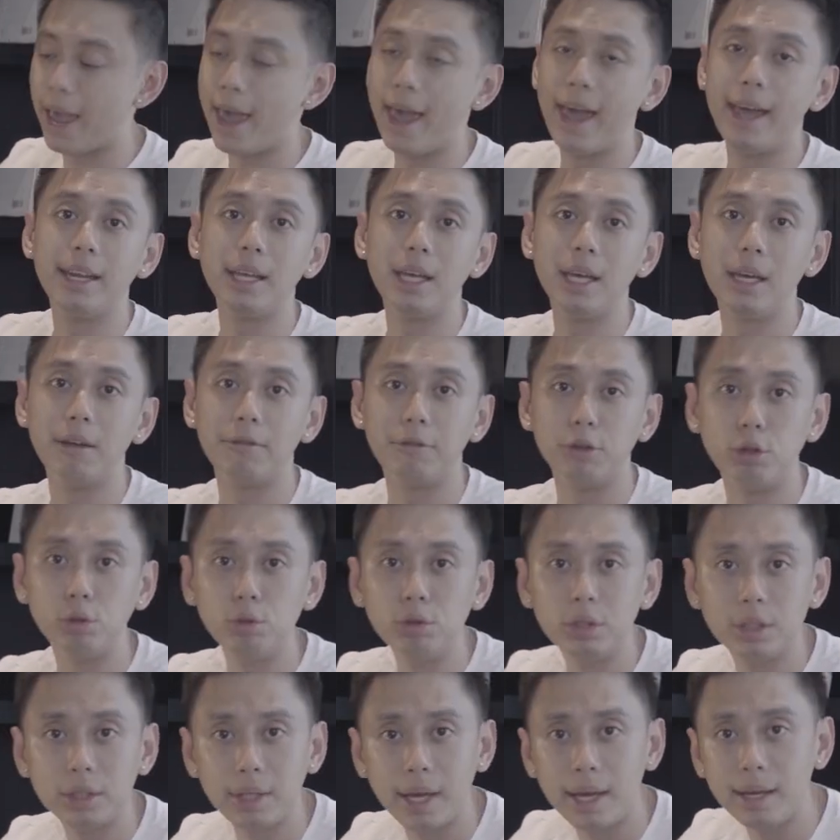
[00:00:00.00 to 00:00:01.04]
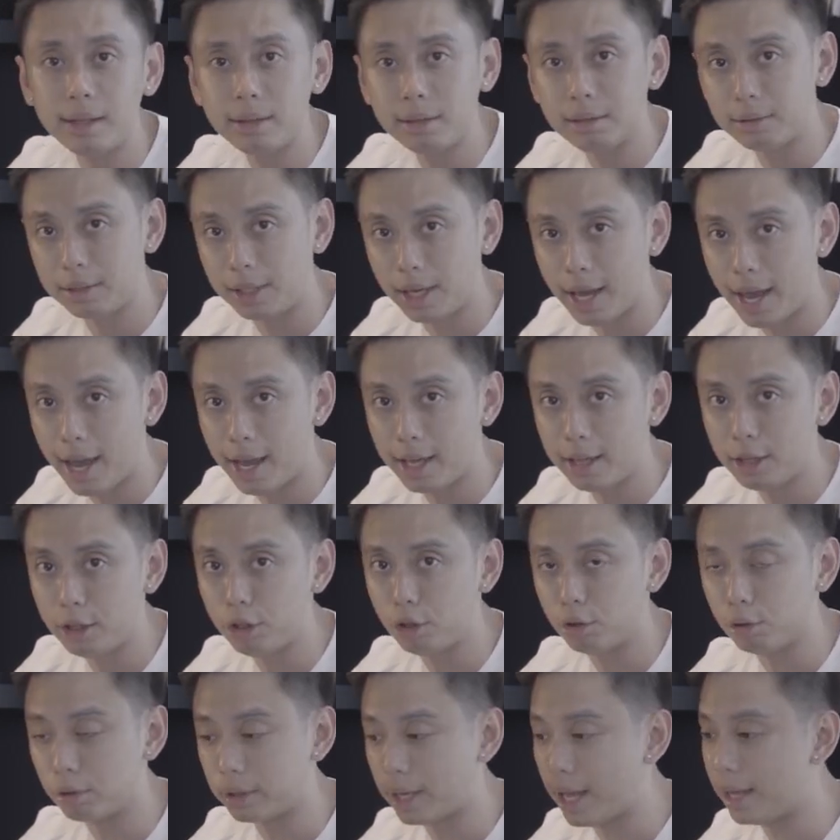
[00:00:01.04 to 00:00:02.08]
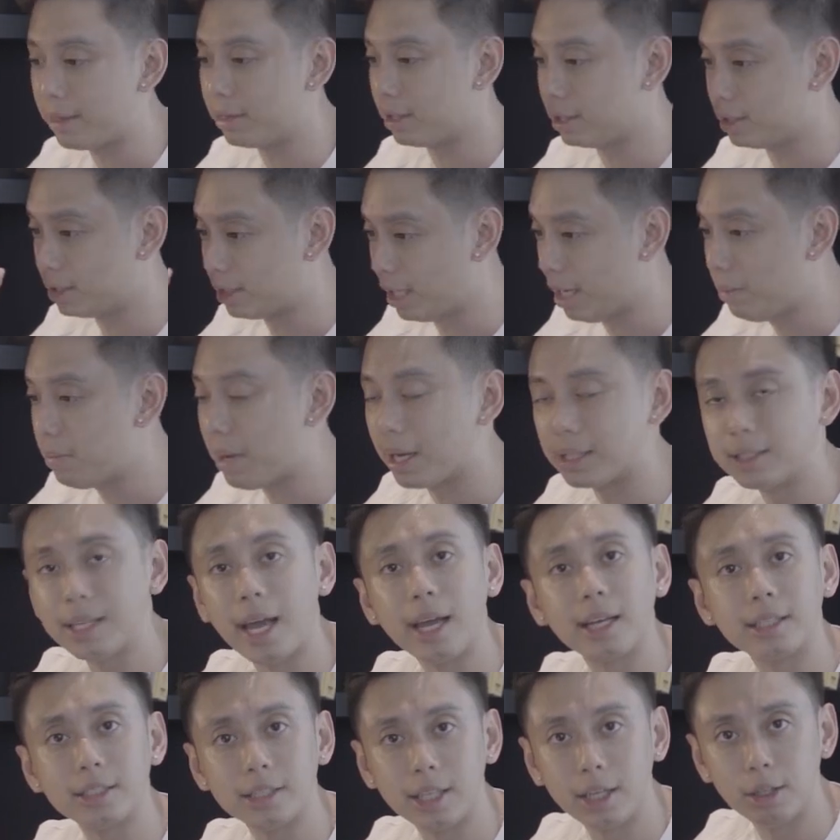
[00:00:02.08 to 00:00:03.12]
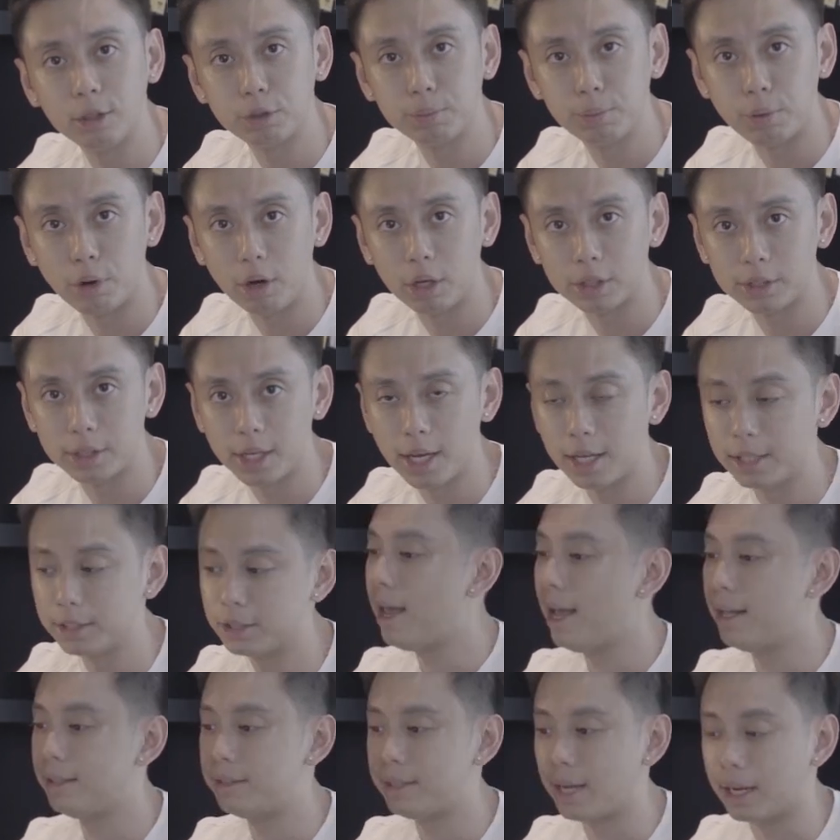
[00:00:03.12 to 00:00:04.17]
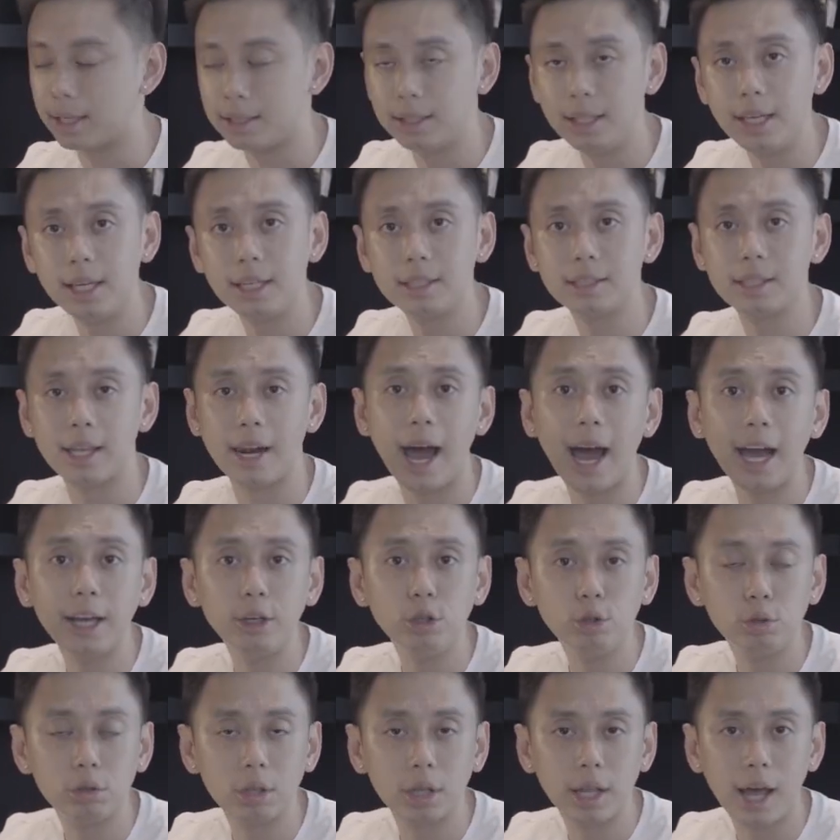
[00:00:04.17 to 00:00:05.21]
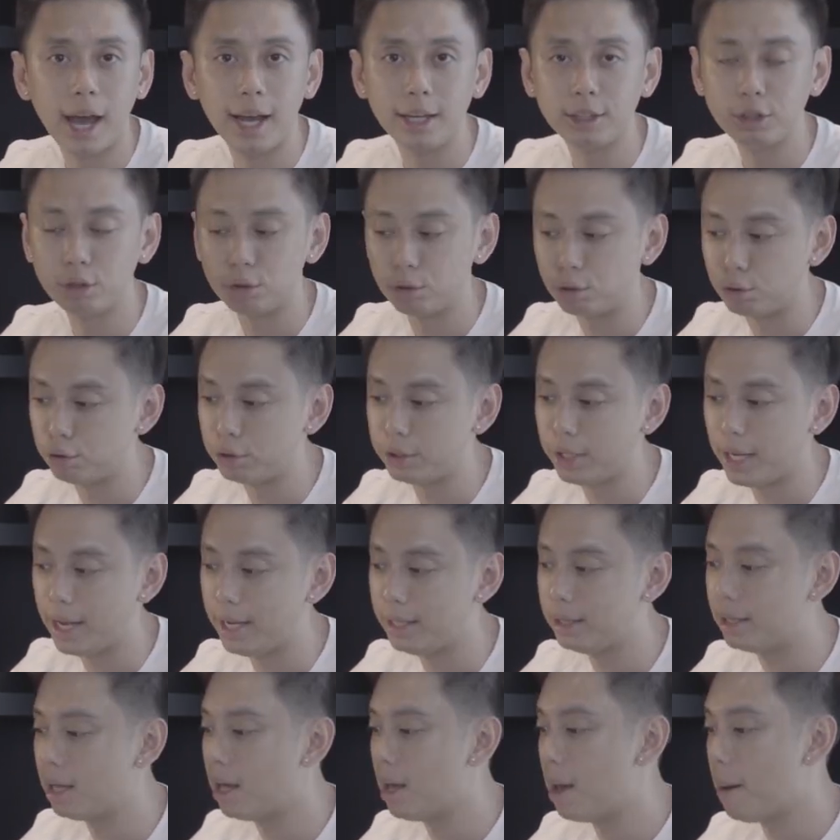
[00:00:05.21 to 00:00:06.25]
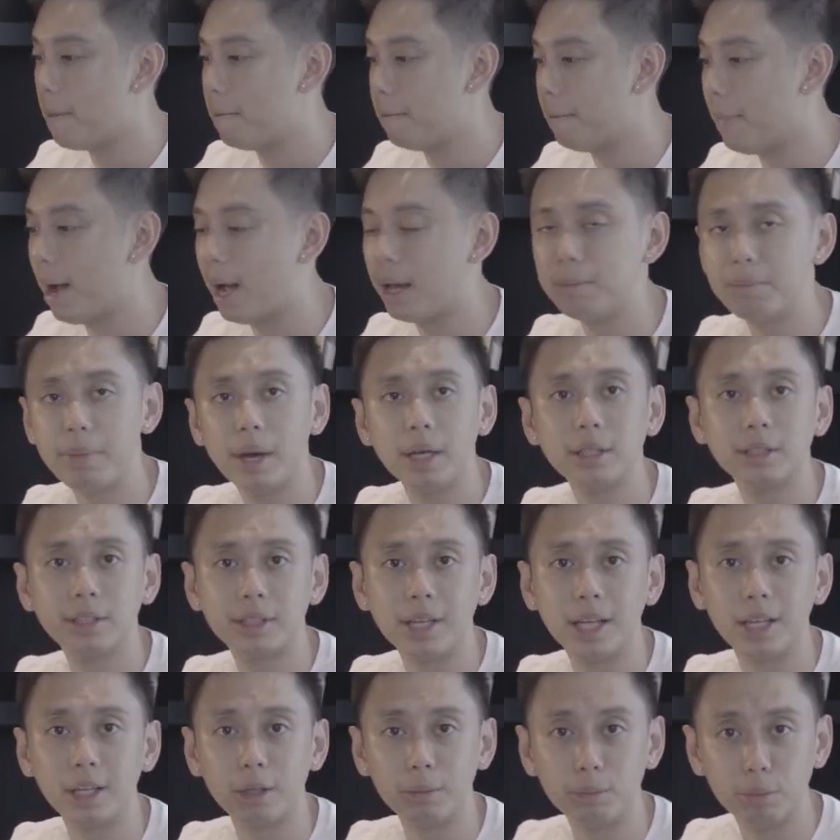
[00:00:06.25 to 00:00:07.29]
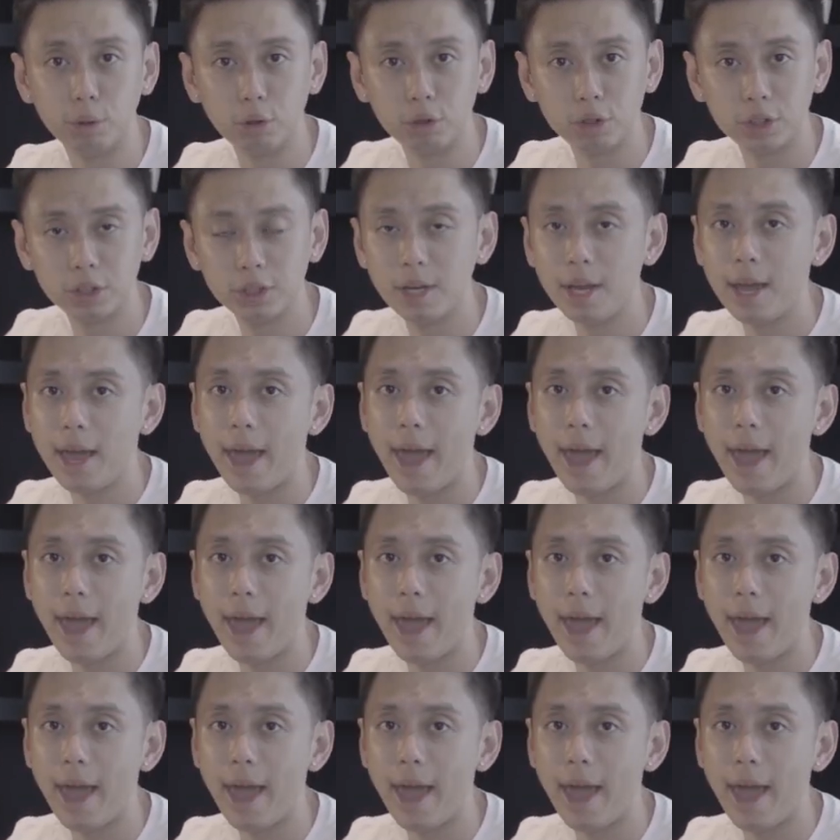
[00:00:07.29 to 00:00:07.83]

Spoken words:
And if you stay till the end, you'll get the same exact sales process and techniques that I utilize to create my best-selling books.